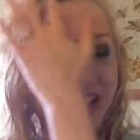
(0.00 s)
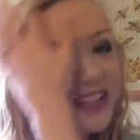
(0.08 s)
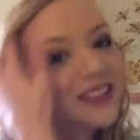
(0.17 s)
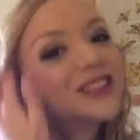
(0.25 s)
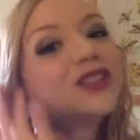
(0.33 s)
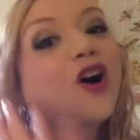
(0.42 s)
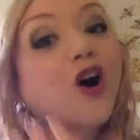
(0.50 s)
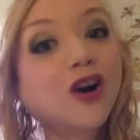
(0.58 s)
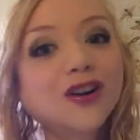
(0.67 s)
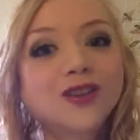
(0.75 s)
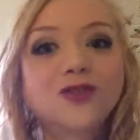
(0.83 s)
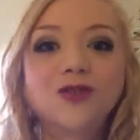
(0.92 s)
And this
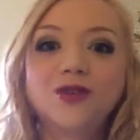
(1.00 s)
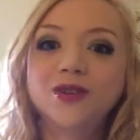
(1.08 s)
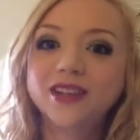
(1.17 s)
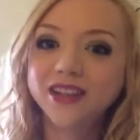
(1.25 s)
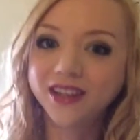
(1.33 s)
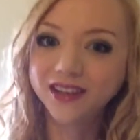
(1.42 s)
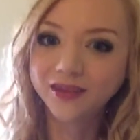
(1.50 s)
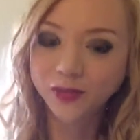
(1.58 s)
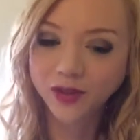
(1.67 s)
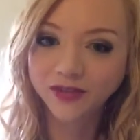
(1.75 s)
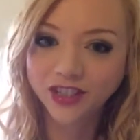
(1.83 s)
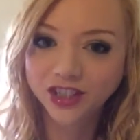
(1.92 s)
article in
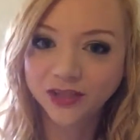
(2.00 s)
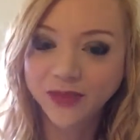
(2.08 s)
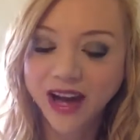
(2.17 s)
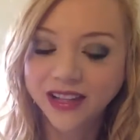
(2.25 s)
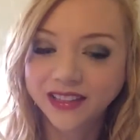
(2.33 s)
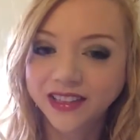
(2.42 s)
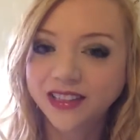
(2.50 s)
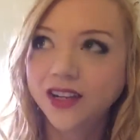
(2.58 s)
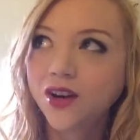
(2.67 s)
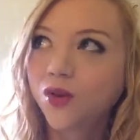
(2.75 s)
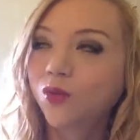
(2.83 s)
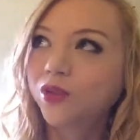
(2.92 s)
Prevention Magazine
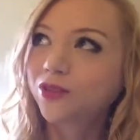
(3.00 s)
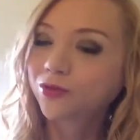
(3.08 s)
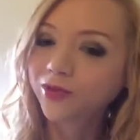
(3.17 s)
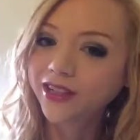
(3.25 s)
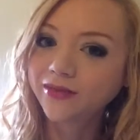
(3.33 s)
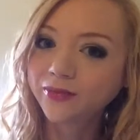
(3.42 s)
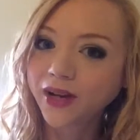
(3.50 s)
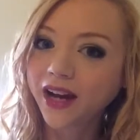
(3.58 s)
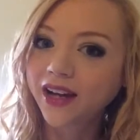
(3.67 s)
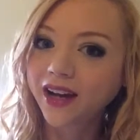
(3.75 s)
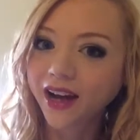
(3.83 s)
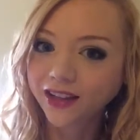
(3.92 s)
was written by
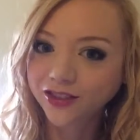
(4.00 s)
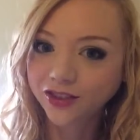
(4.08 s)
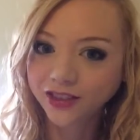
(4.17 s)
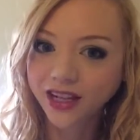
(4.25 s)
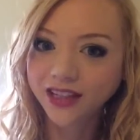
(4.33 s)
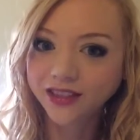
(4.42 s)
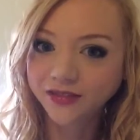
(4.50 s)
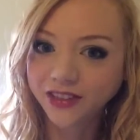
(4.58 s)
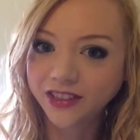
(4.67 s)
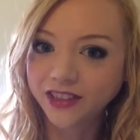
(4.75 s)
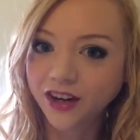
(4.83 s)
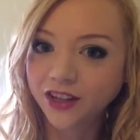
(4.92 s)
an exercise
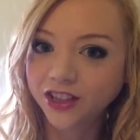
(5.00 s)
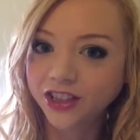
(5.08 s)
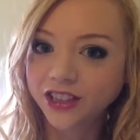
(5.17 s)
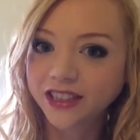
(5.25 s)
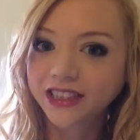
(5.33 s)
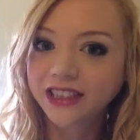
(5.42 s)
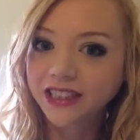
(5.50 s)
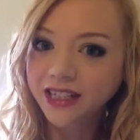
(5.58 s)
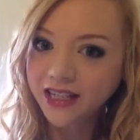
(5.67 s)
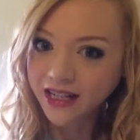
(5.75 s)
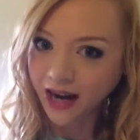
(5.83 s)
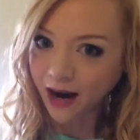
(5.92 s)
physiologist.
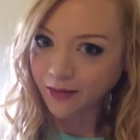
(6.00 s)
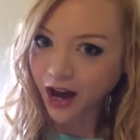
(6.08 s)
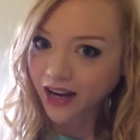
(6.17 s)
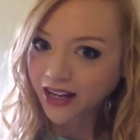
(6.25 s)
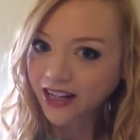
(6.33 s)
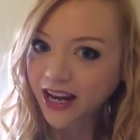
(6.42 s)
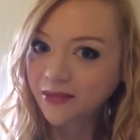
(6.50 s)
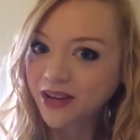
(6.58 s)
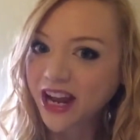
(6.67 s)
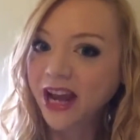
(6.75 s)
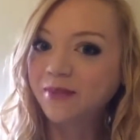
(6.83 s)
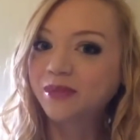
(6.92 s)
I'm not going to name
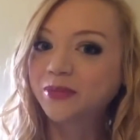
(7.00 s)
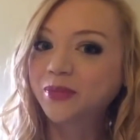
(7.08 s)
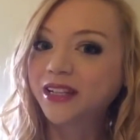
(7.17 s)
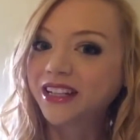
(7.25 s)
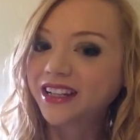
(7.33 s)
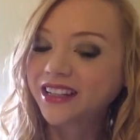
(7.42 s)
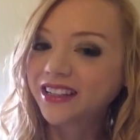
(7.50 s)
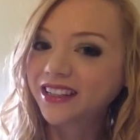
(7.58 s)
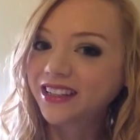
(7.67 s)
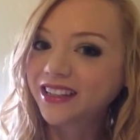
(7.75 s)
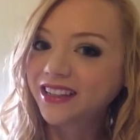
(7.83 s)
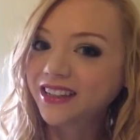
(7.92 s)
names, but
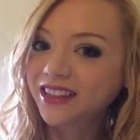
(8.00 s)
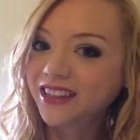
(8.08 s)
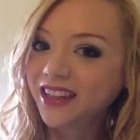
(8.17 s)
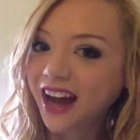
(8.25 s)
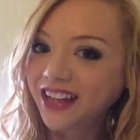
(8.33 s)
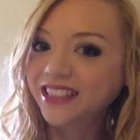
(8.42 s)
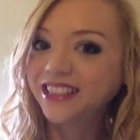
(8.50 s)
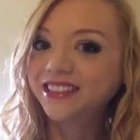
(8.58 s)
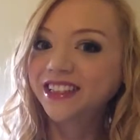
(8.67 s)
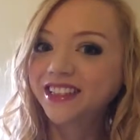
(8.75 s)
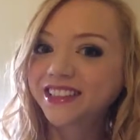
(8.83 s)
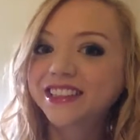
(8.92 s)

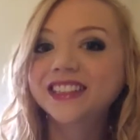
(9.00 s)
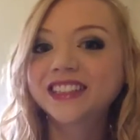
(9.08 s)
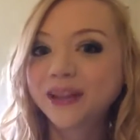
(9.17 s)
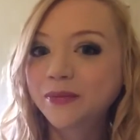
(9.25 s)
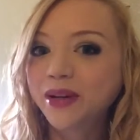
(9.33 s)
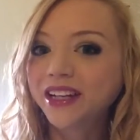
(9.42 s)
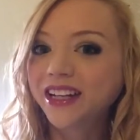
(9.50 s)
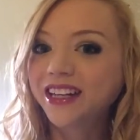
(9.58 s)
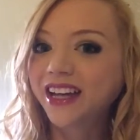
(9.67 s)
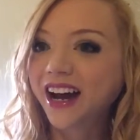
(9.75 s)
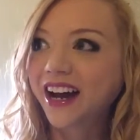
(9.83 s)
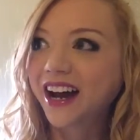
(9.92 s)
ideally this is somebody
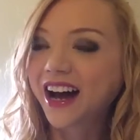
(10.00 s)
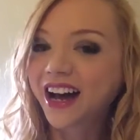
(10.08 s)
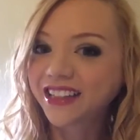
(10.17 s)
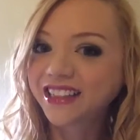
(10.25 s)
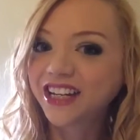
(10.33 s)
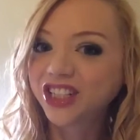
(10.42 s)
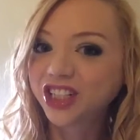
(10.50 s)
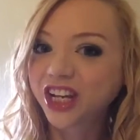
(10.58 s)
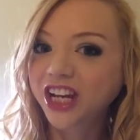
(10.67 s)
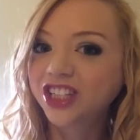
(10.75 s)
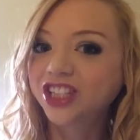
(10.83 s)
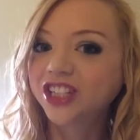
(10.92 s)
that has an
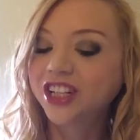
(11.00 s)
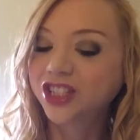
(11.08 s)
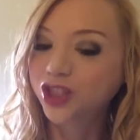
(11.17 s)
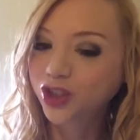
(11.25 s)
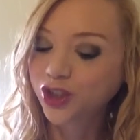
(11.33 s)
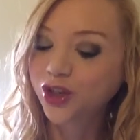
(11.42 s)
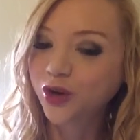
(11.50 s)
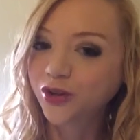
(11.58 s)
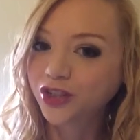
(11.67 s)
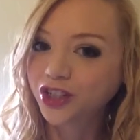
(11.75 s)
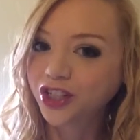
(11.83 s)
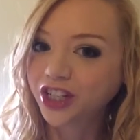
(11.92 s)
education and should know
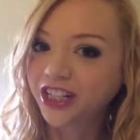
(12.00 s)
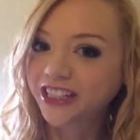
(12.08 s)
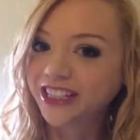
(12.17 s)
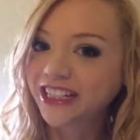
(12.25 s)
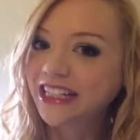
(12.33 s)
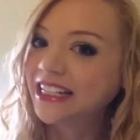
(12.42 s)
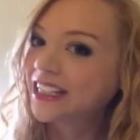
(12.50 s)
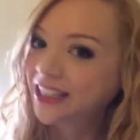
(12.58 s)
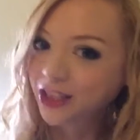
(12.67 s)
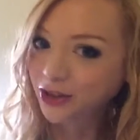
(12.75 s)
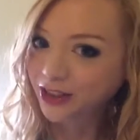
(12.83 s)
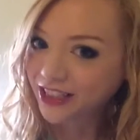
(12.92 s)
their shit.
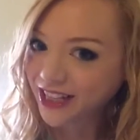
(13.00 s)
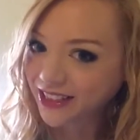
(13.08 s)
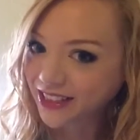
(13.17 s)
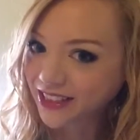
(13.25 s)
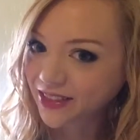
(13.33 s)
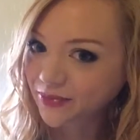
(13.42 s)
Clearly doesn't.